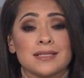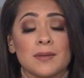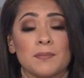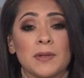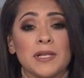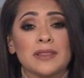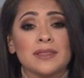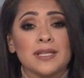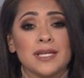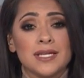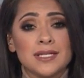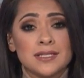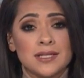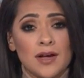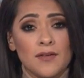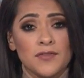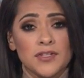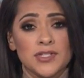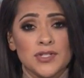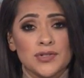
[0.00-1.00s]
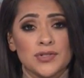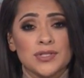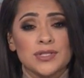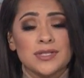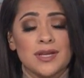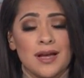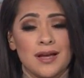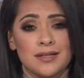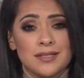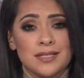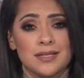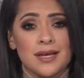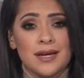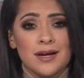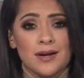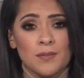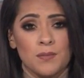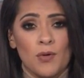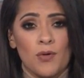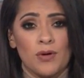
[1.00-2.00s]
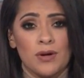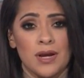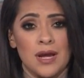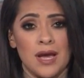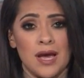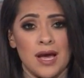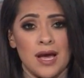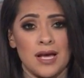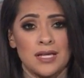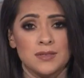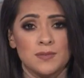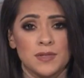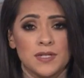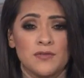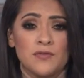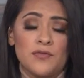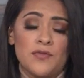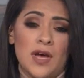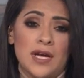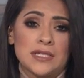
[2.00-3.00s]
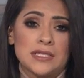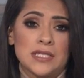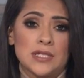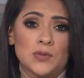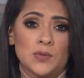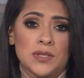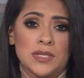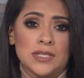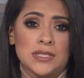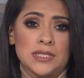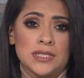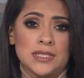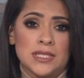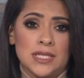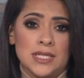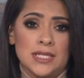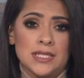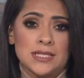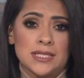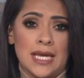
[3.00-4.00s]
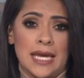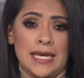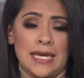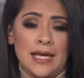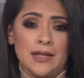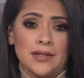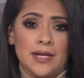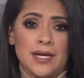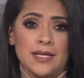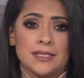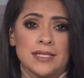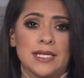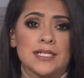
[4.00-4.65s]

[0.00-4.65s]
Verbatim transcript: A police officer assigned to the airport has been infected with the disease. KCAL 9's